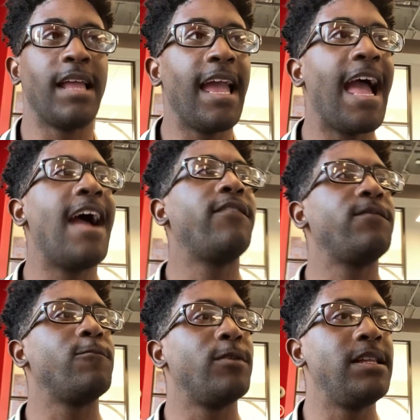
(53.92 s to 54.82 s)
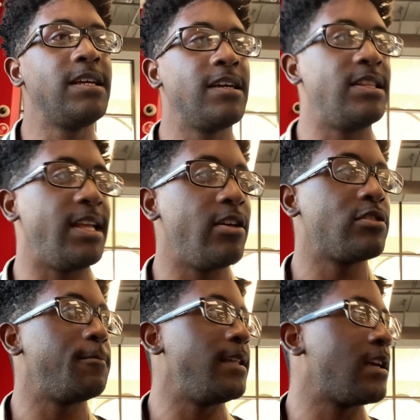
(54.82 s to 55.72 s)
have really good deals
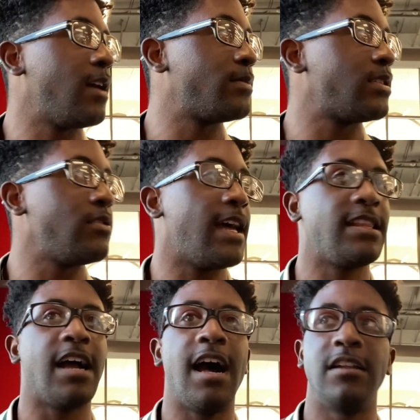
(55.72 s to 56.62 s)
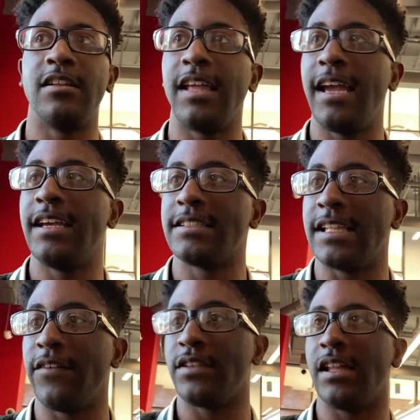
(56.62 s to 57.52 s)
when it comes to like the holidays and
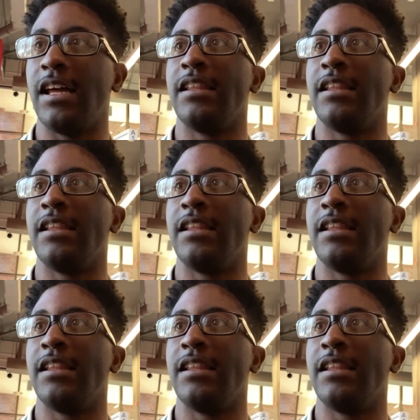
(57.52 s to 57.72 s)
everything like